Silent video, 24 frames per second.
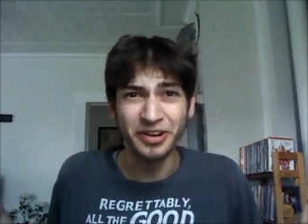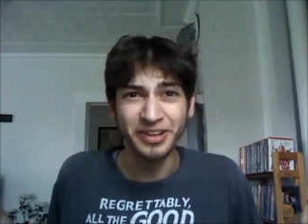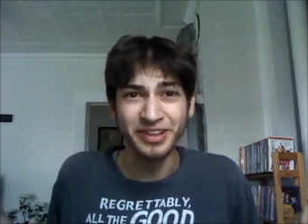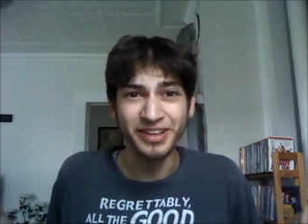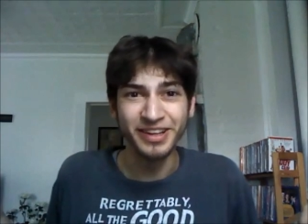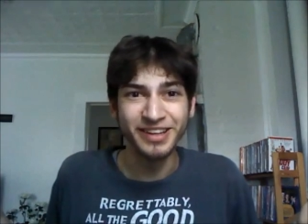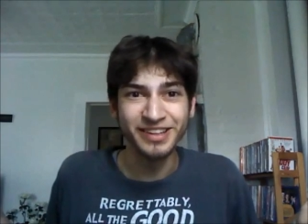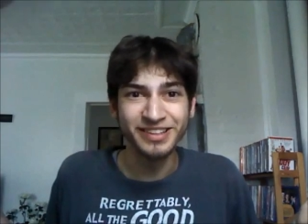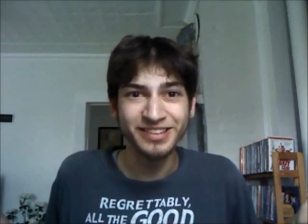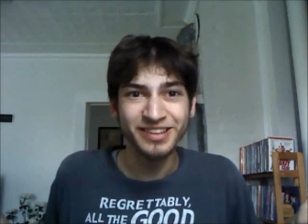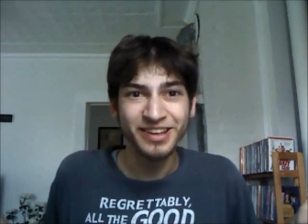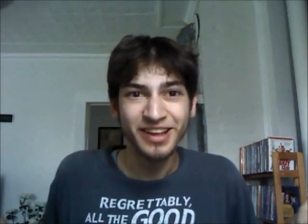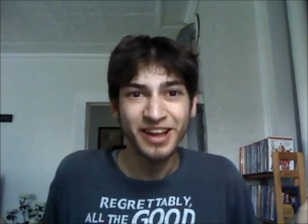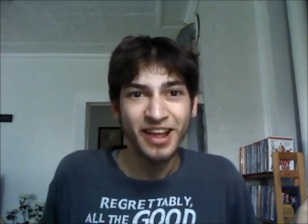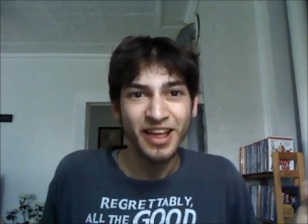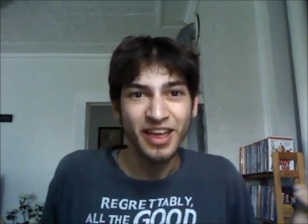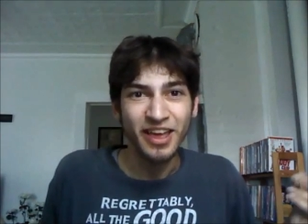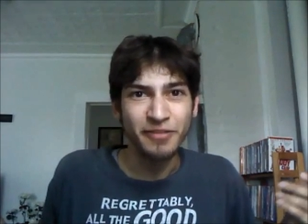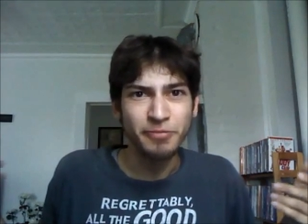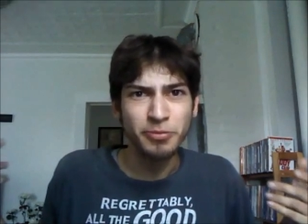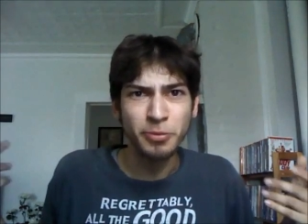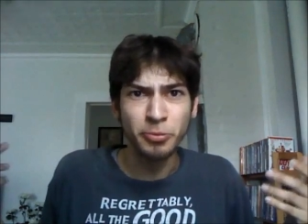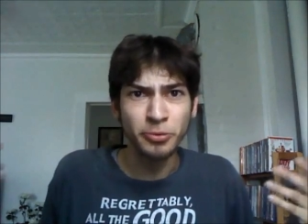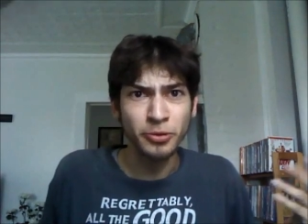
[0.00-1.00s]
very least,
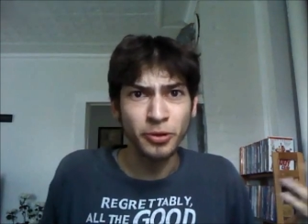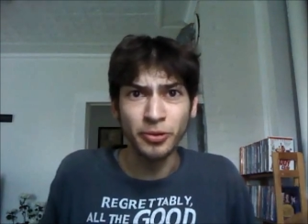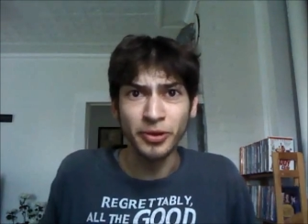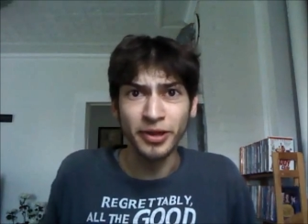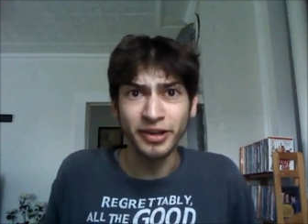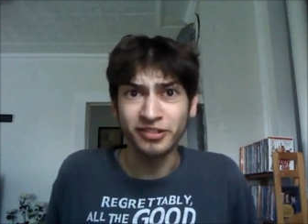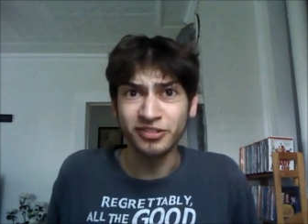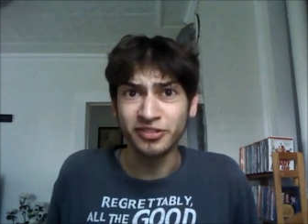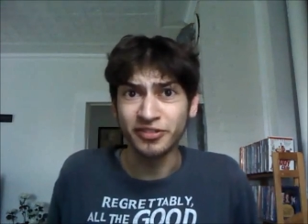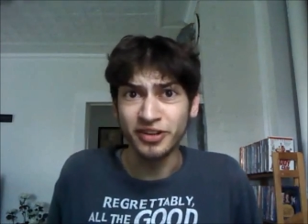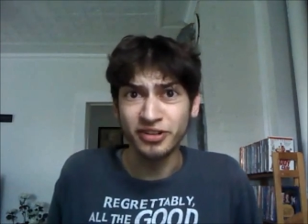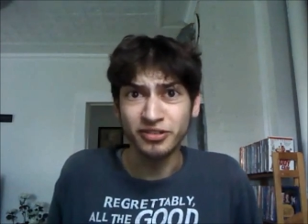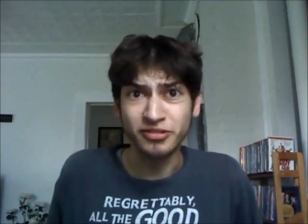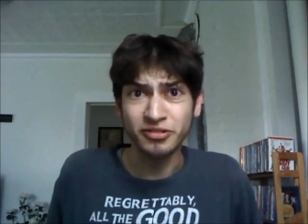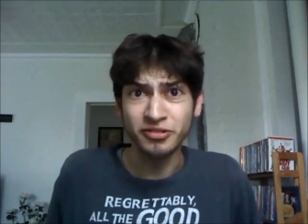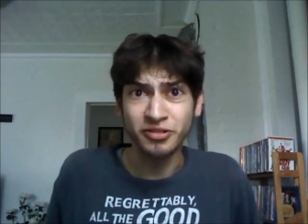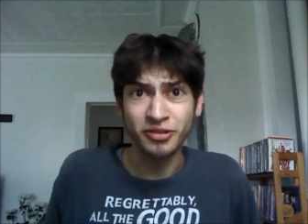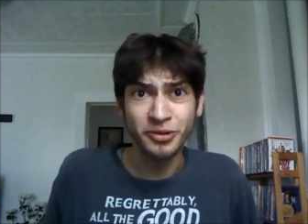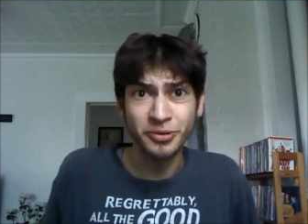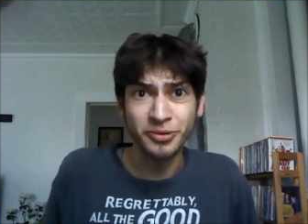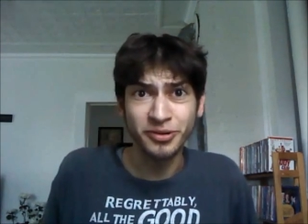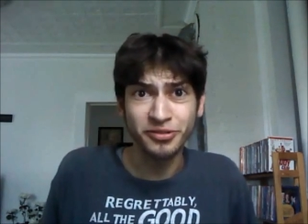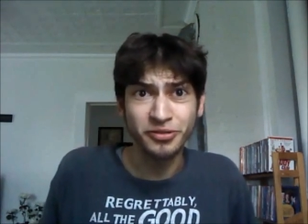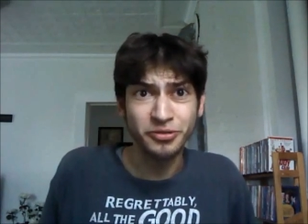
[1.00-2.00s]
if people don't like Sylvester
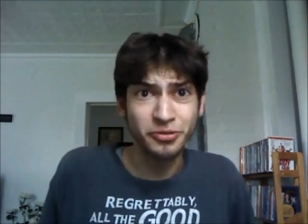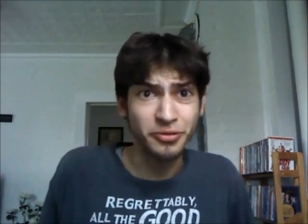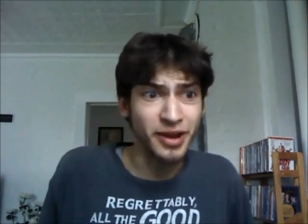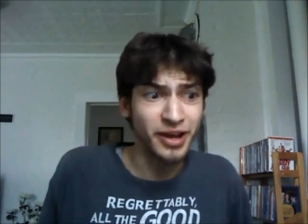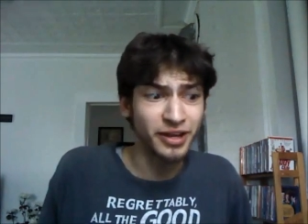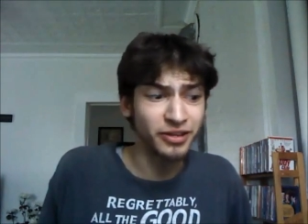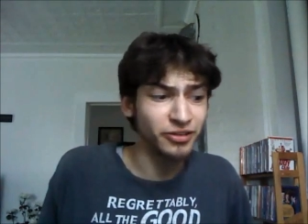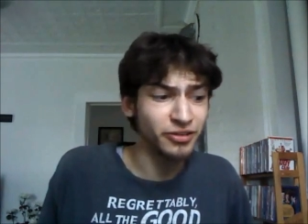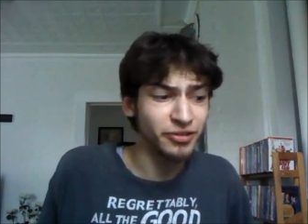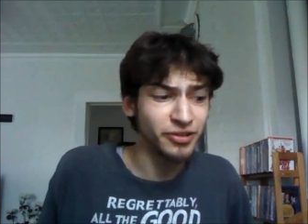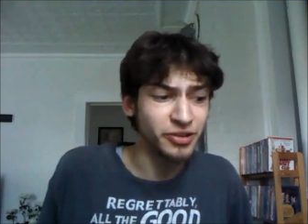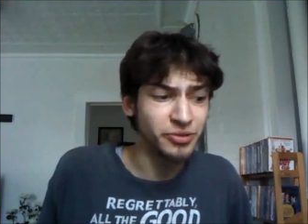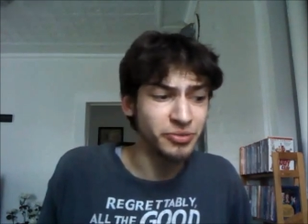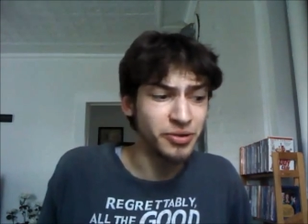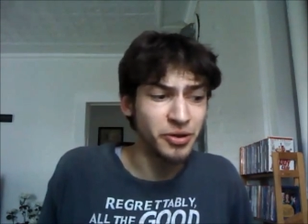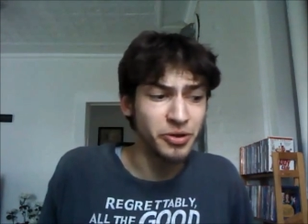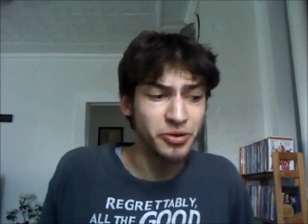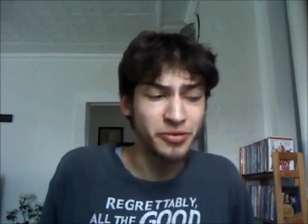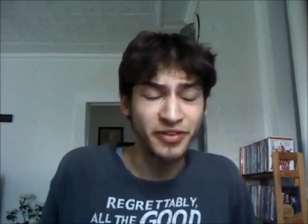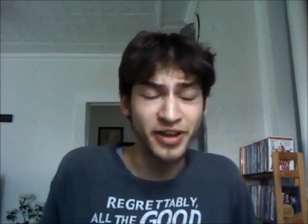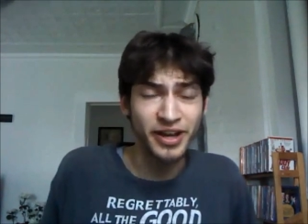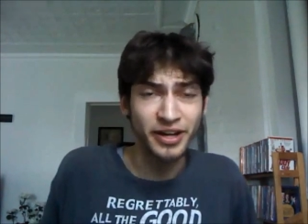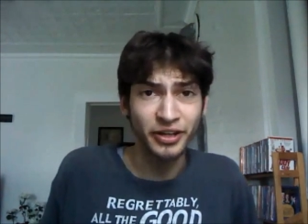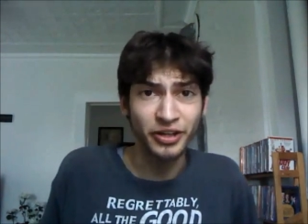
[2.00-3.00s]
Stallone as a director, you know
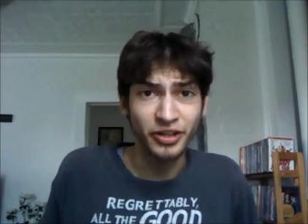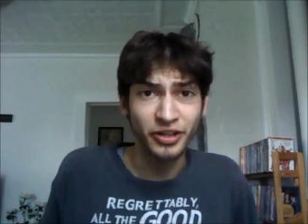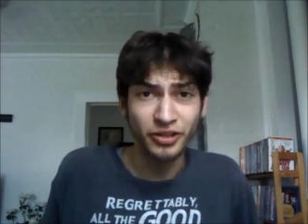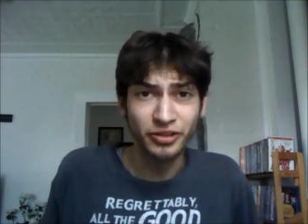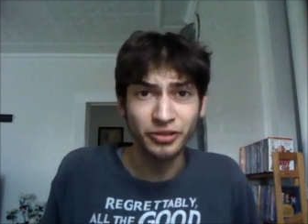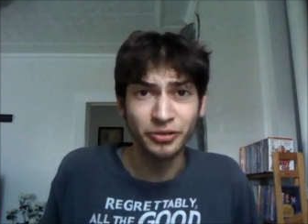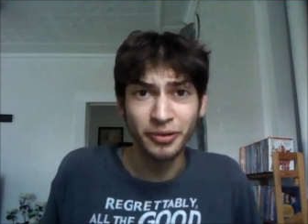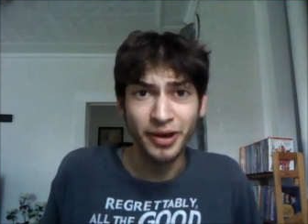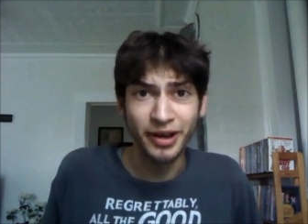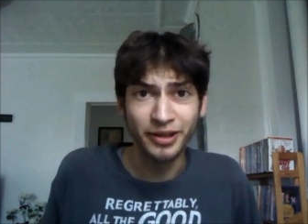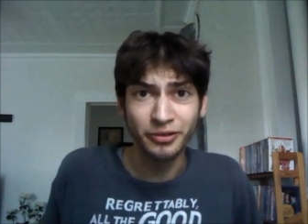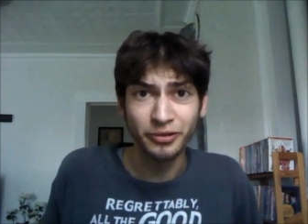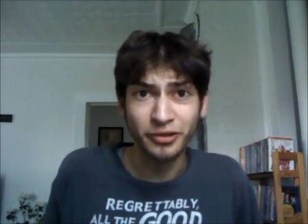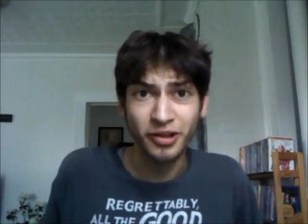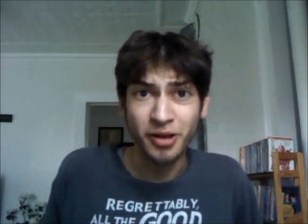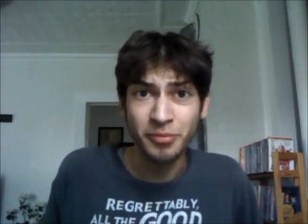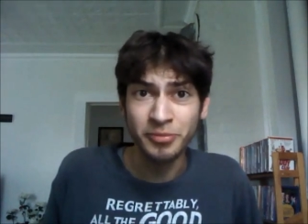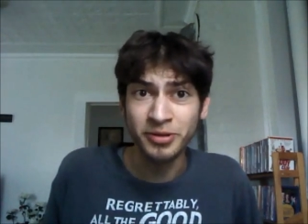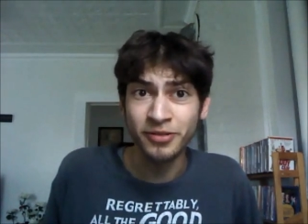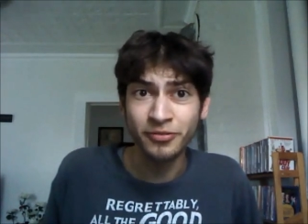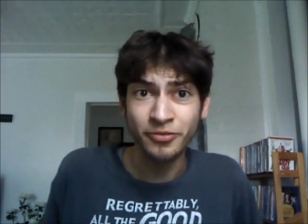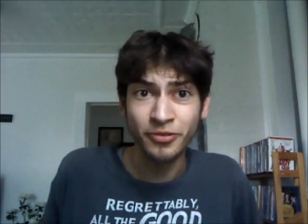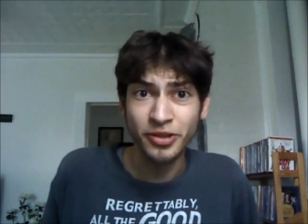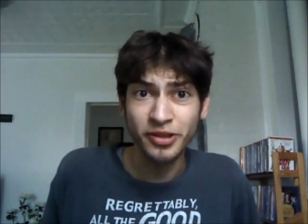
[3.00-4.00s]
you've got a good director
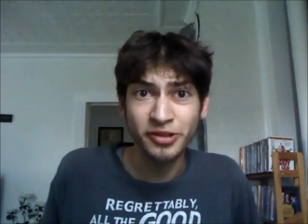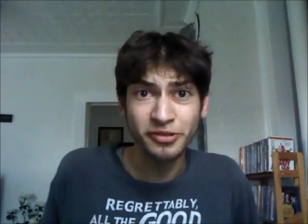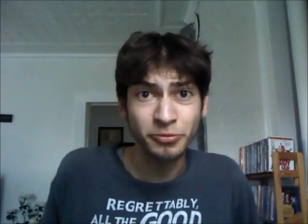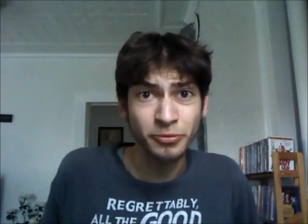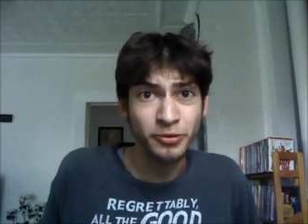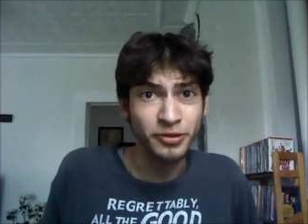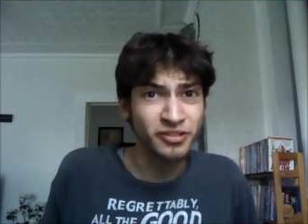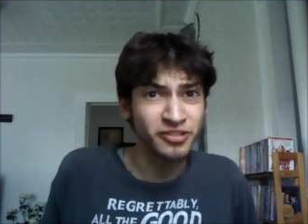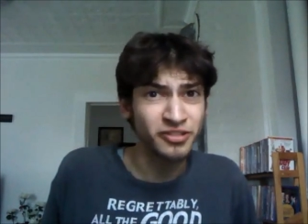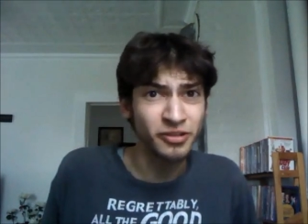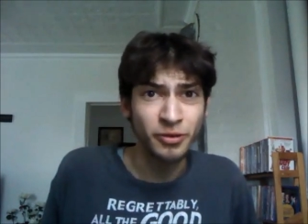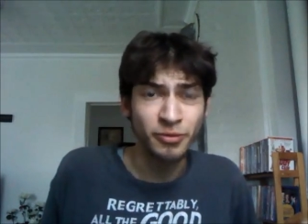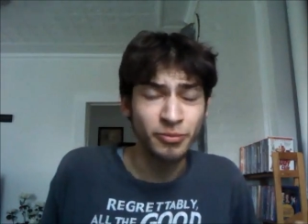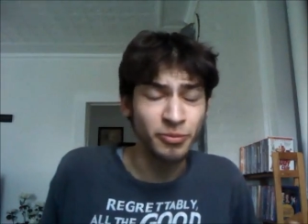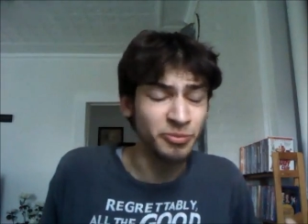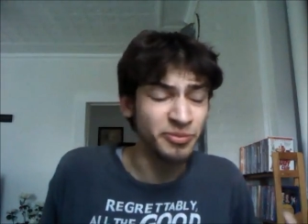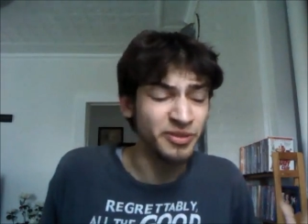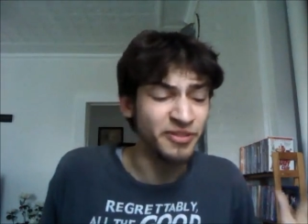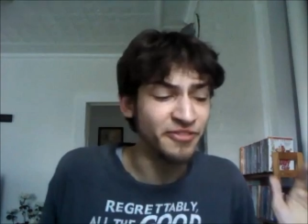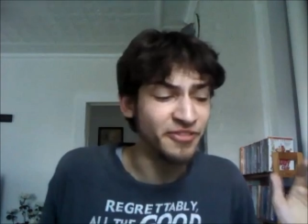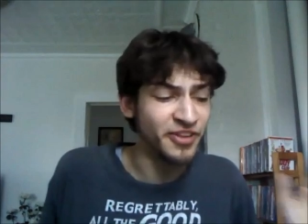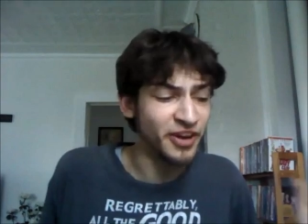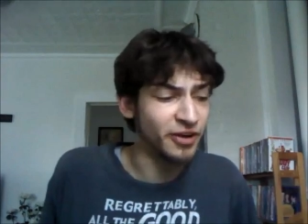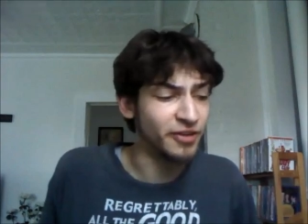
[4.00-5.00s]
coming in for this one, so it will
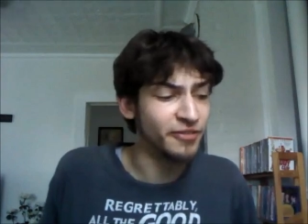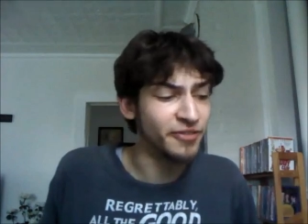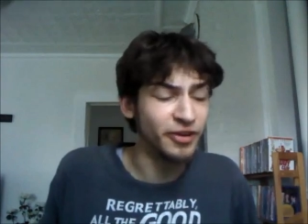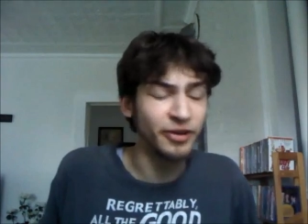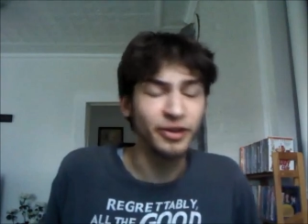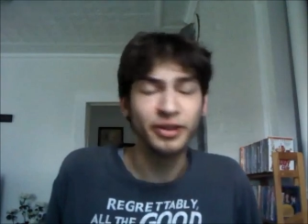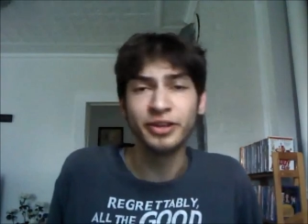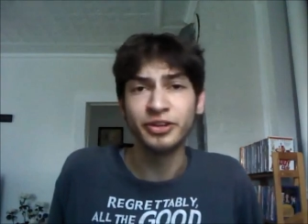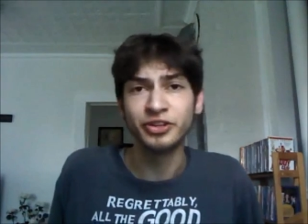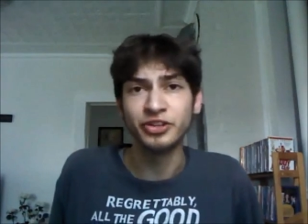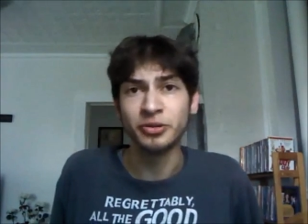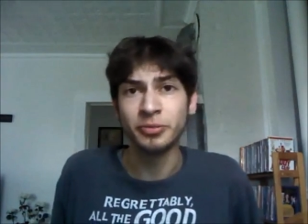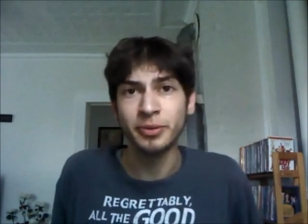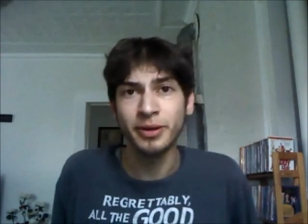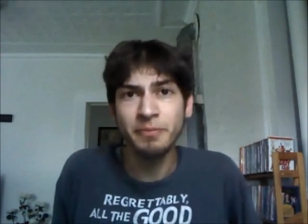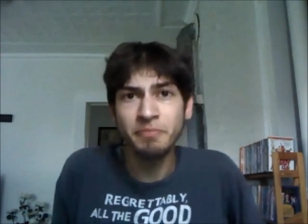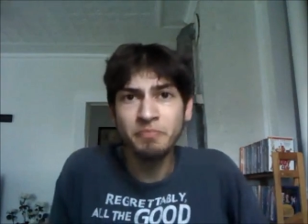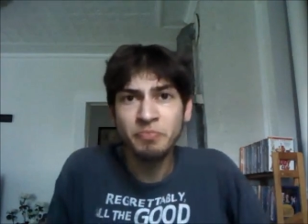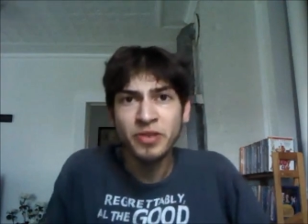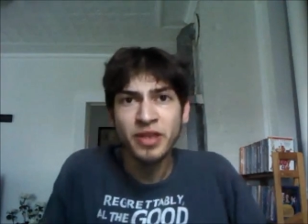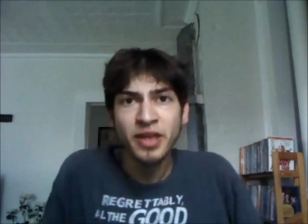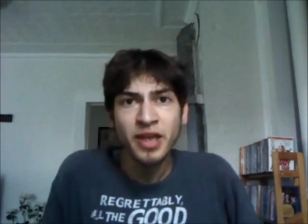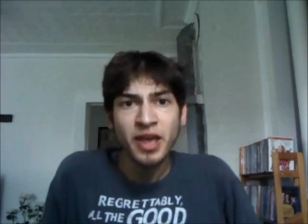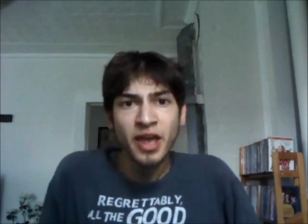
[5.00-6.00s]
be very, very legitimate.